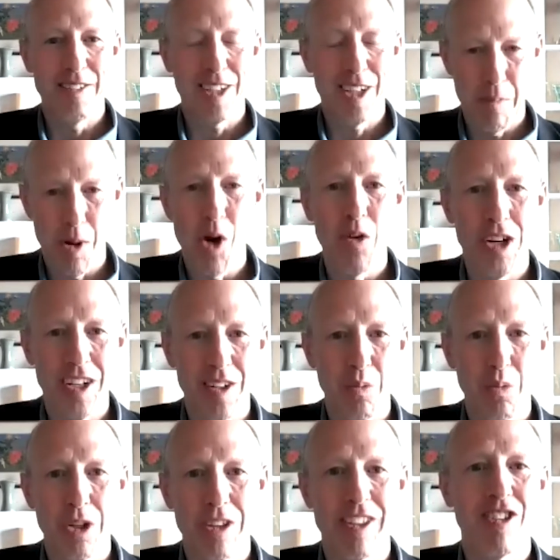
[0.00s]
component
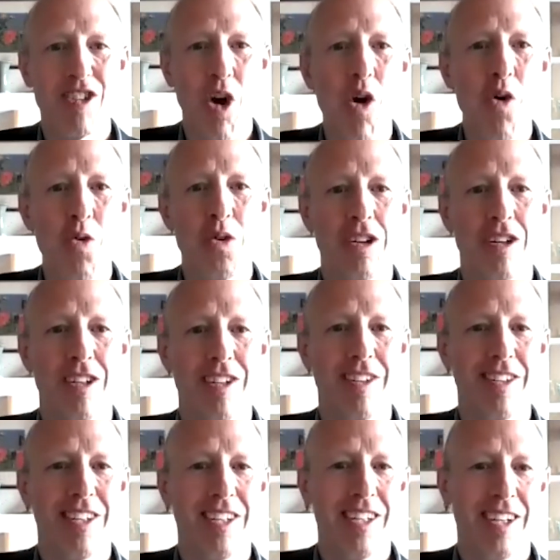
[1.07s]
with its own
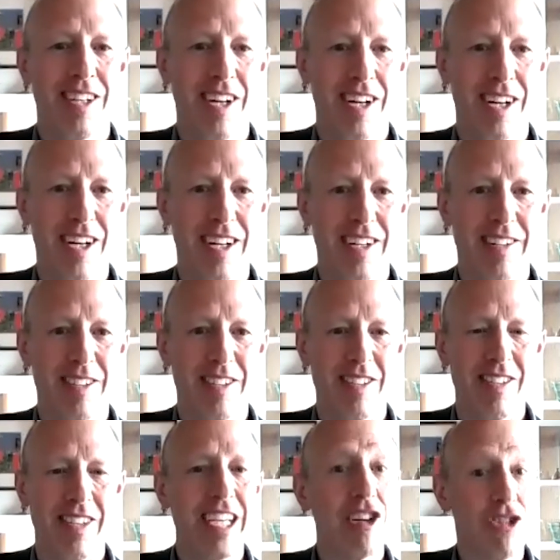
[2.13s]

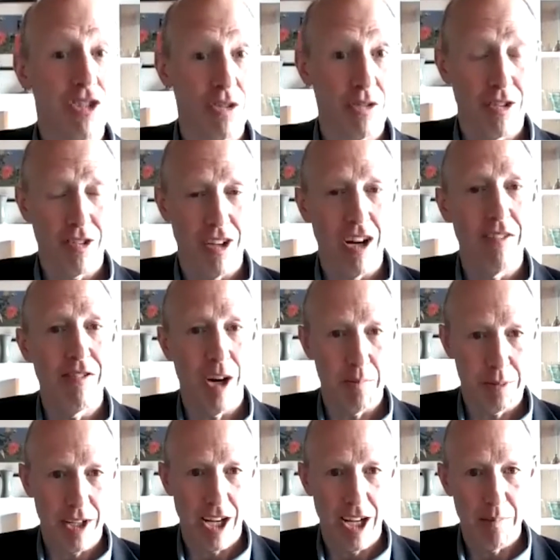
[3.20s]
issues of
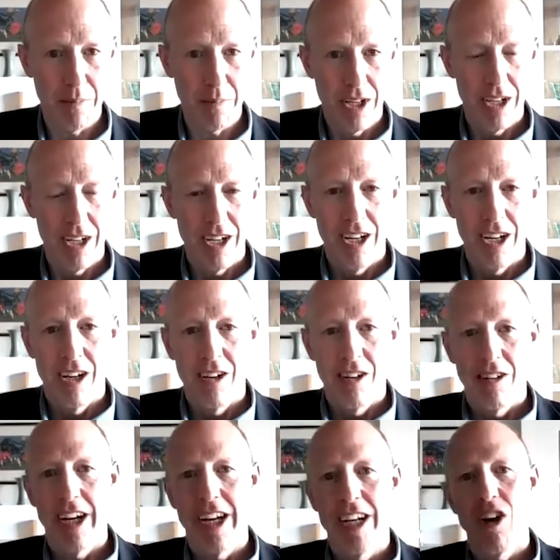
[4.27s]
uptime,
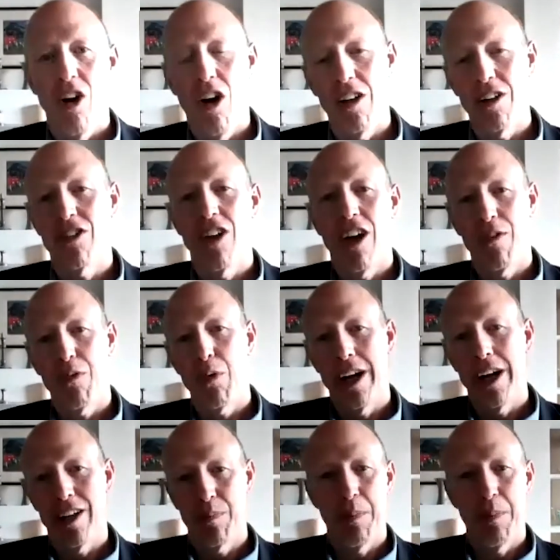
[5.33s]
right? All software
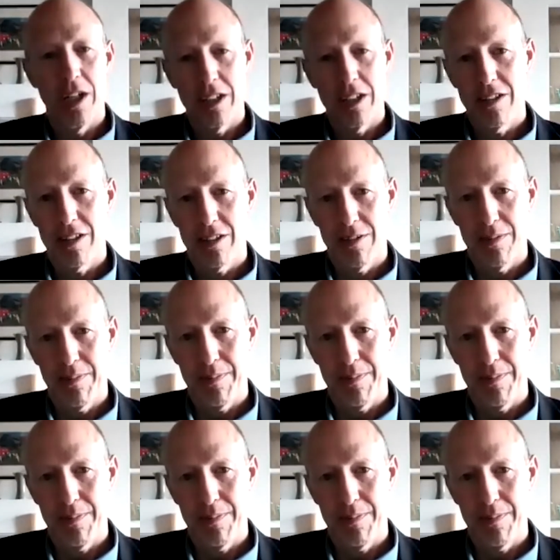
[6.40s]
has bugs.